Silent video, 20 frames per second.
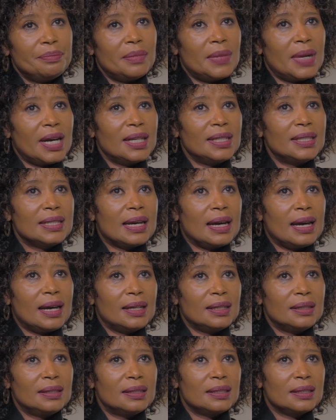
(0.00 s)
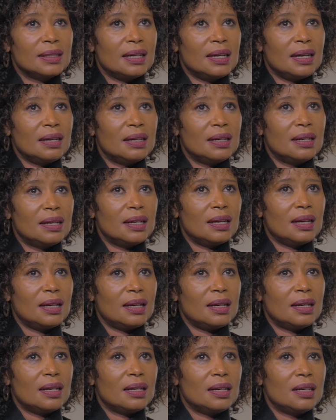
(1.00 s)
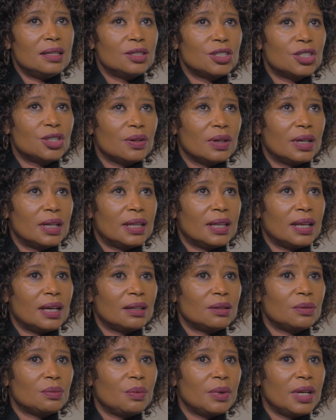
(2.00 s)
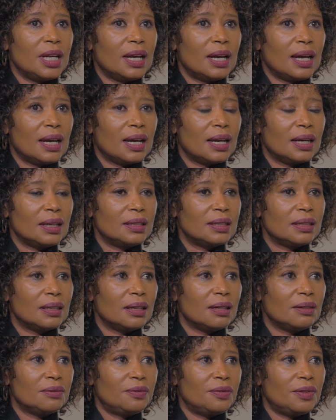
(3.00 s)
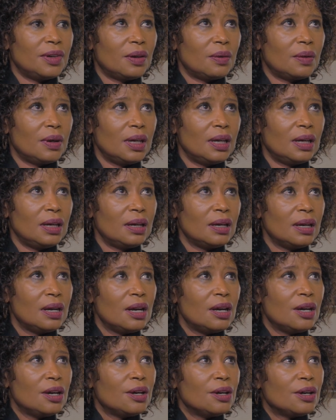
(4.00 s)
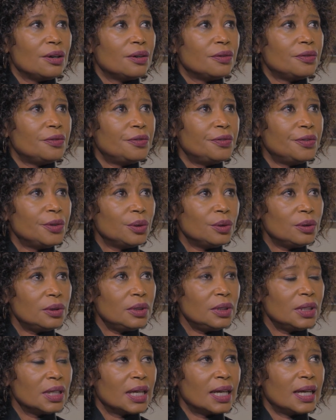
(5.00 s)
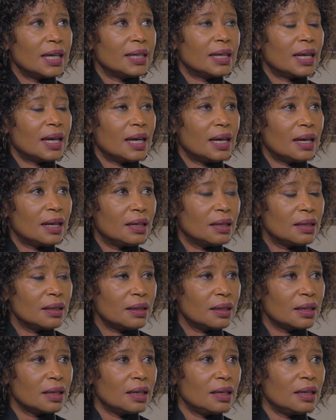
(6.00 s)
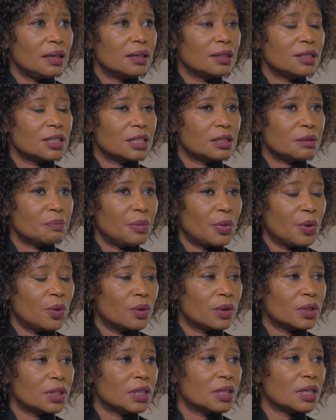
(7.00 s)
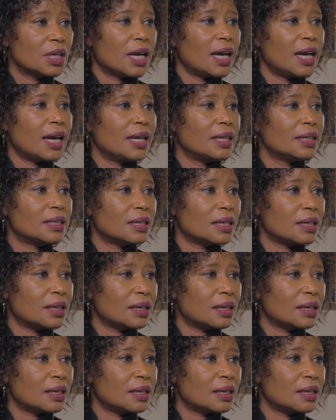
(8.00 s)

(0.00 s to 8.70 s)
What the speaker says: My dad ensured that we had a very full and healthy sport and